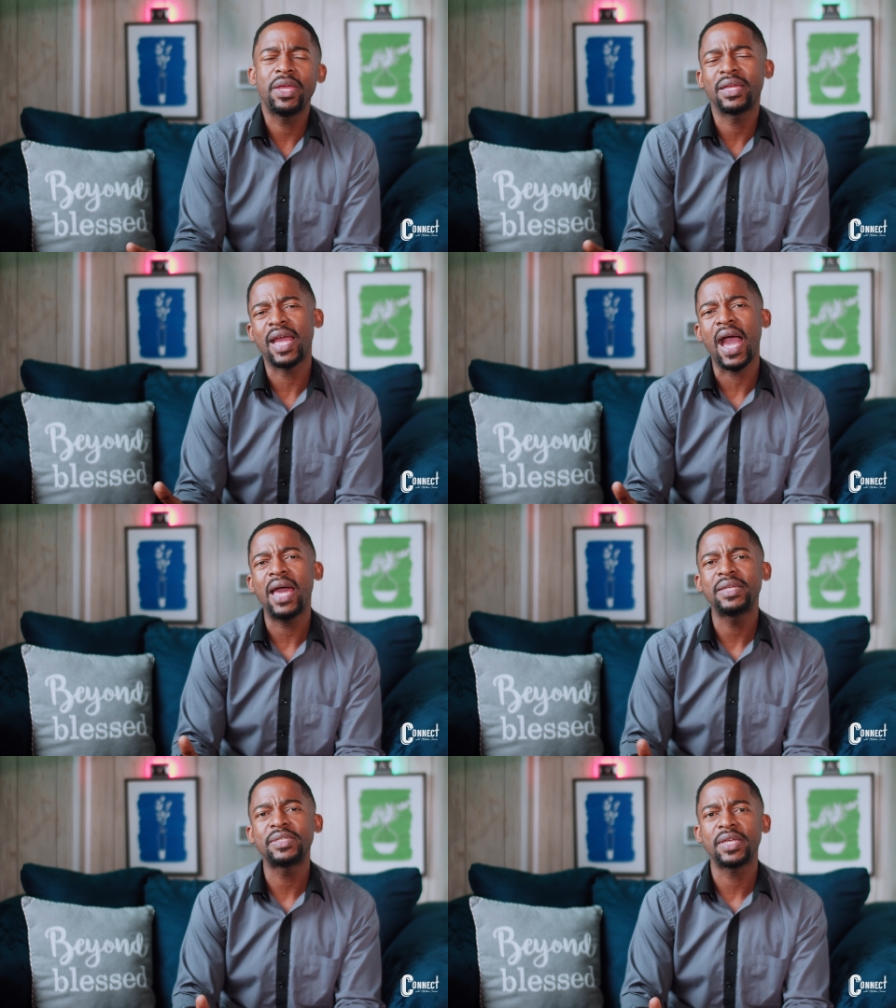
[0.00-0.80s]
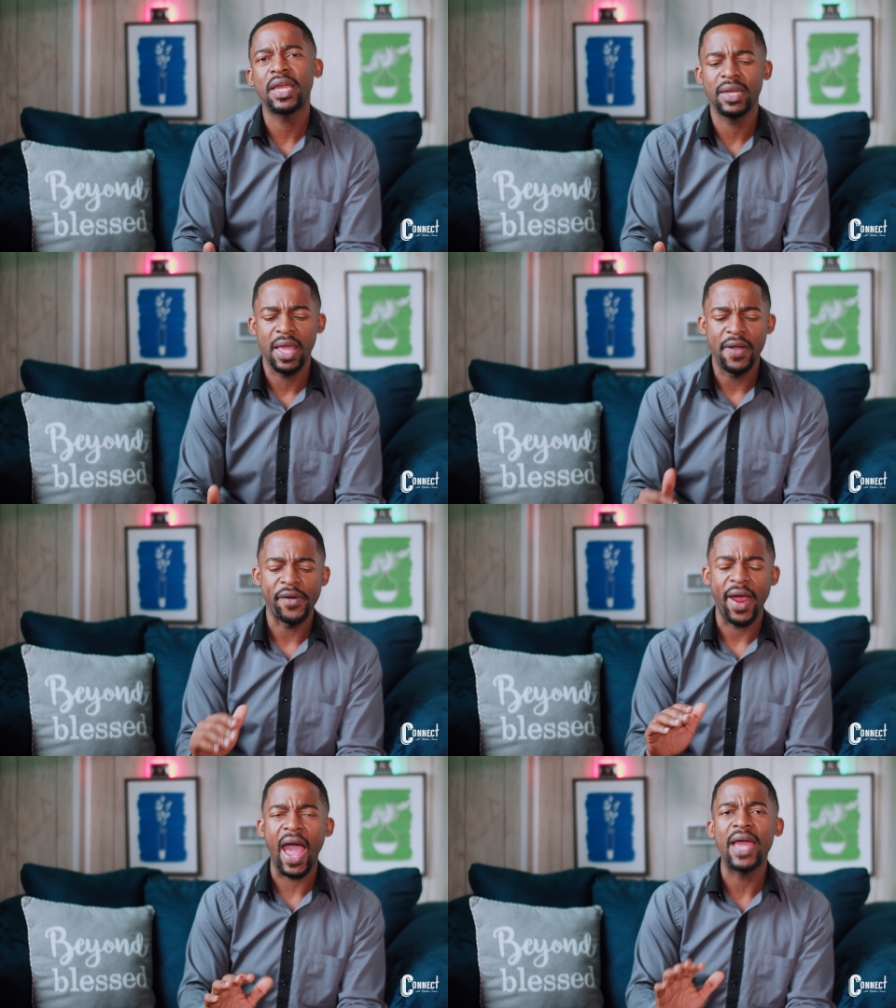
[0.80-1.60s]
in. God is saying,
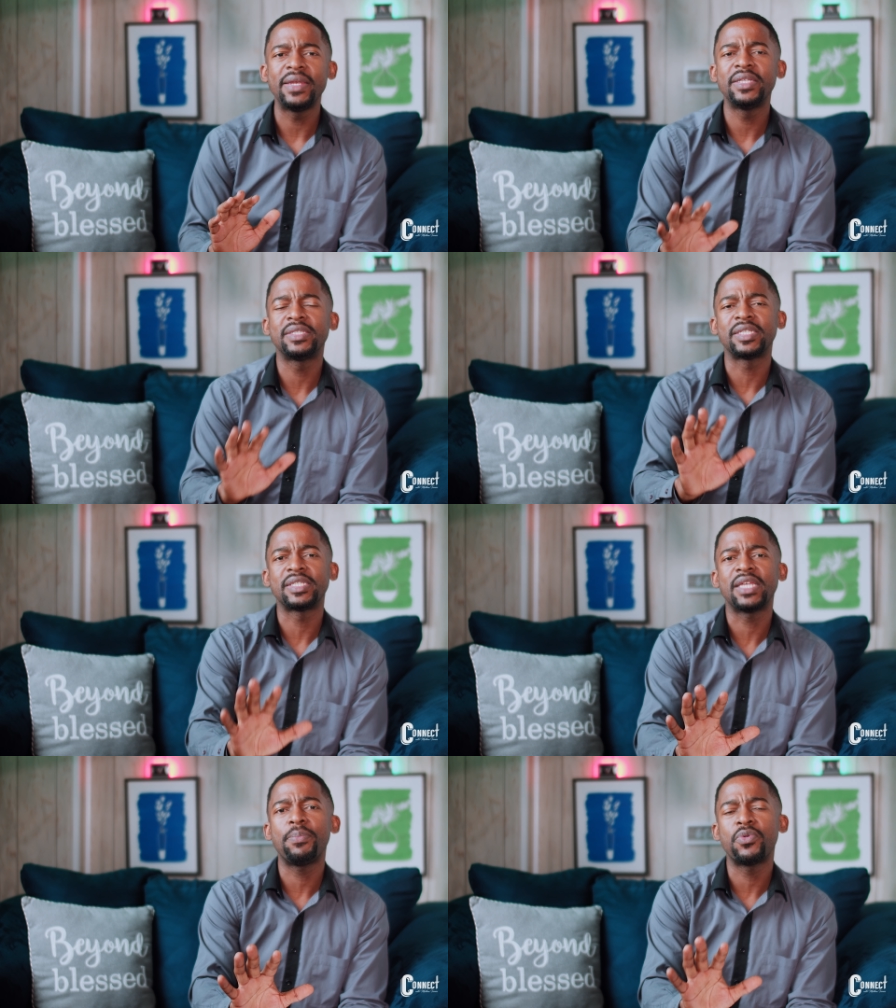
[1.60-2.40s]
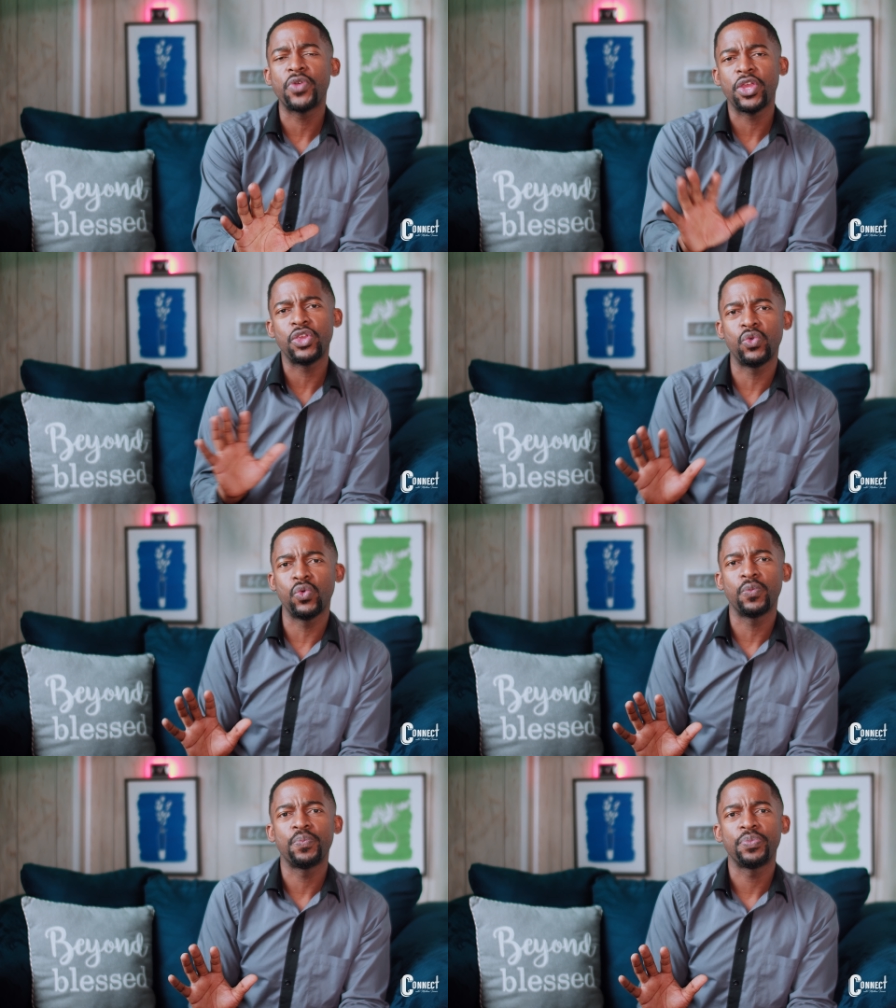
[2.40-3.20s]
I need to separate
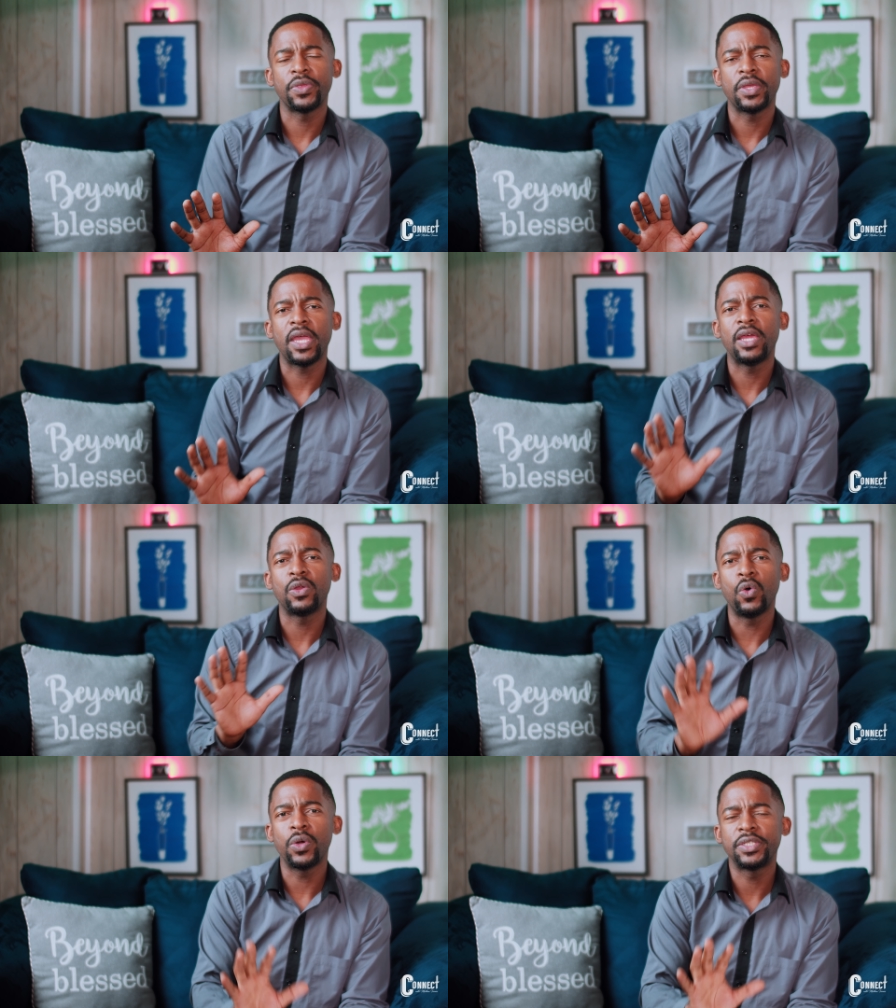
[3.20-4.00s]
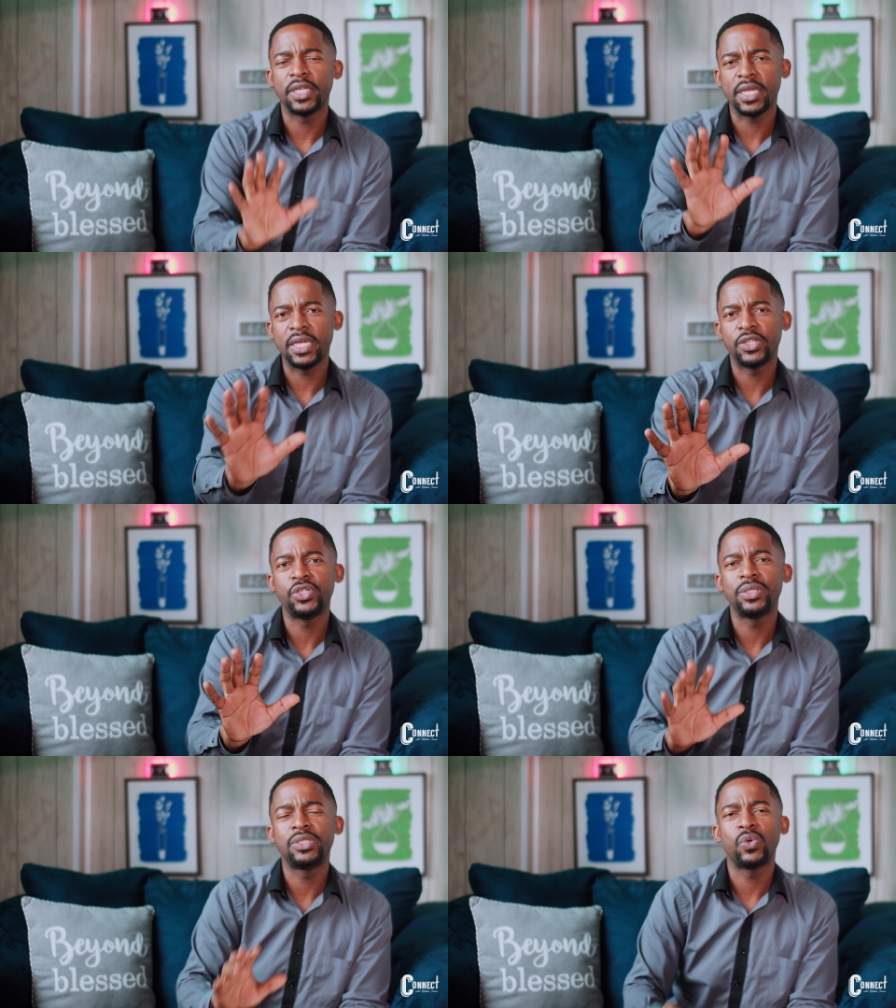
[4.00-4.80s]
you in order to get
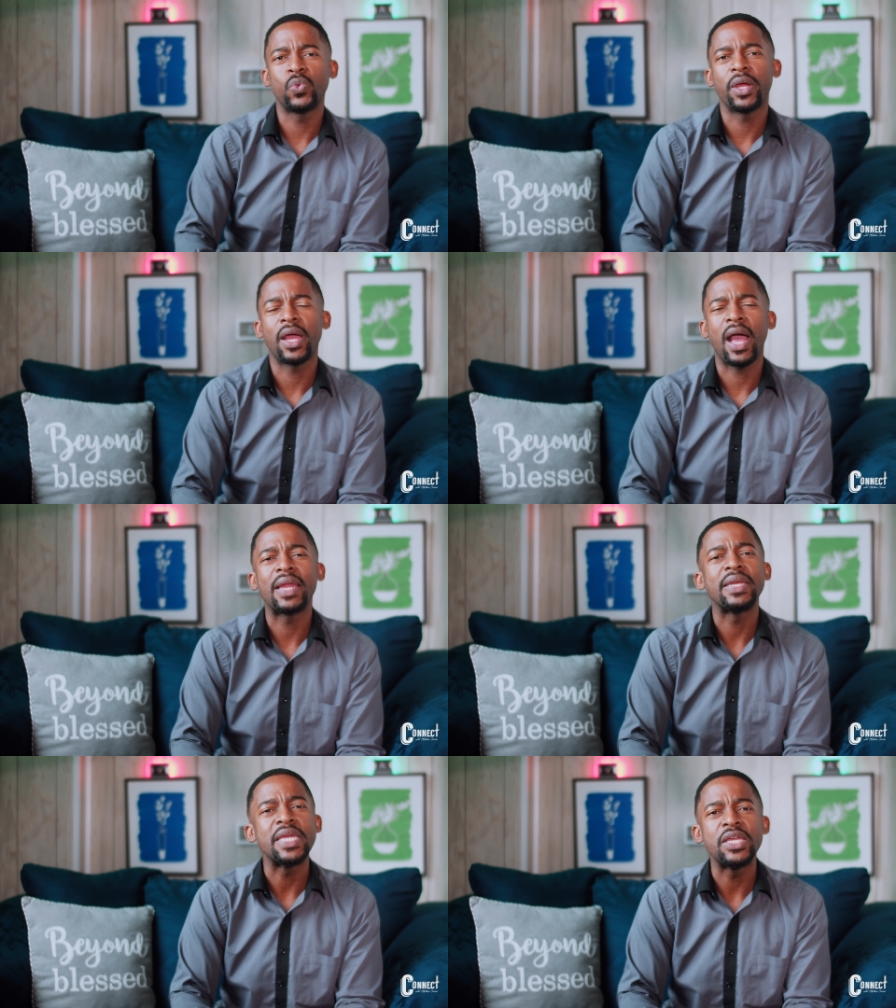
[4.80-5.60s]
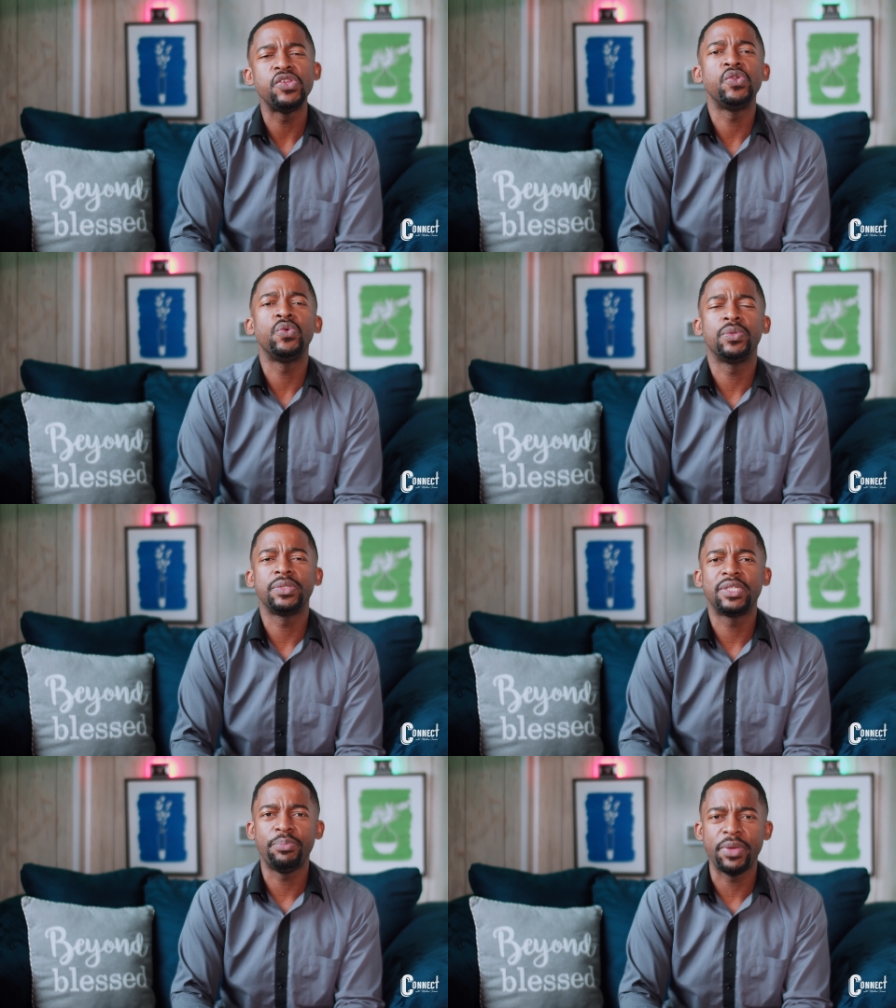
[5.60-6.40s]
you to where I need you
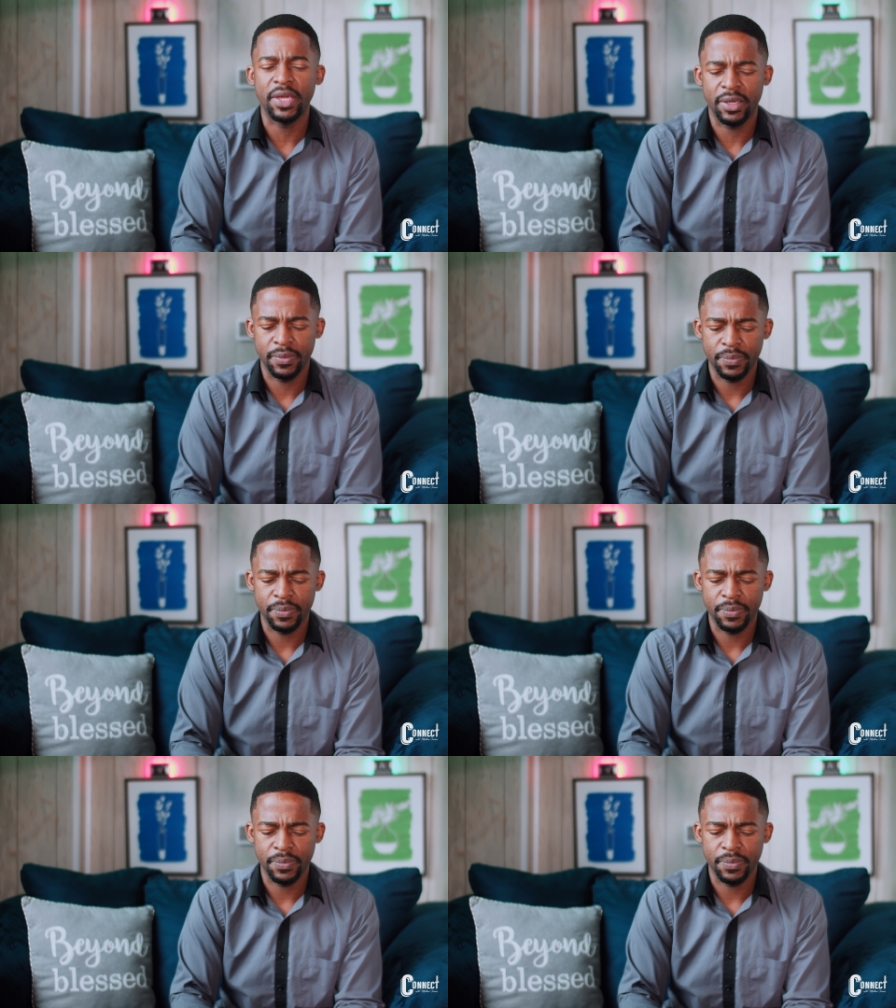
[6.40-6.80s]
to be.